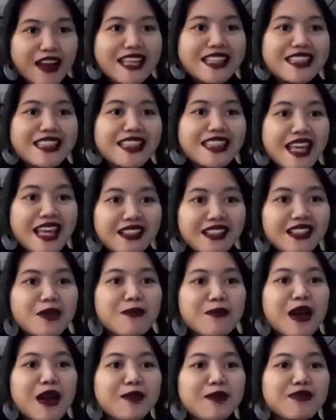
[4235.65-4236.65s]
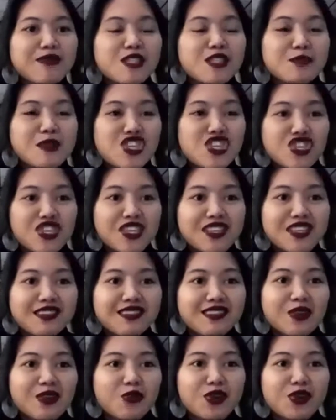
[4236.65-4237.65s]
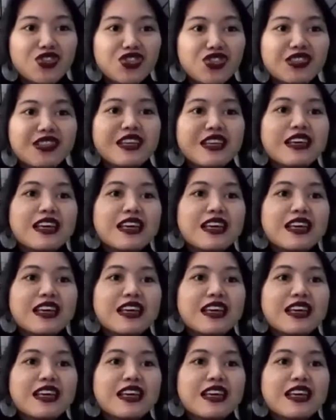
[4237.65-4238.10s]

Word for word: identified species which